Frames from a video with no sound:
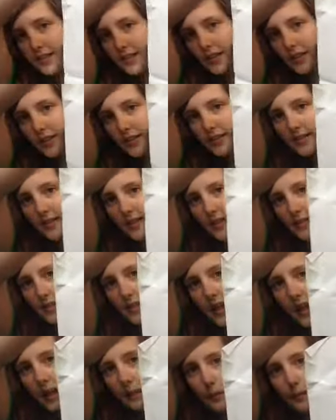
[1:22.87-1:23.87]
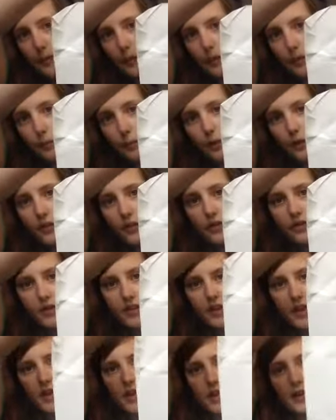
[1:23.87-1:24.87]
and it just says Happy Mother's
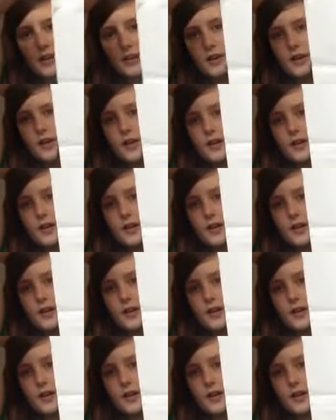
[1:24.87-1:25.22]
Day.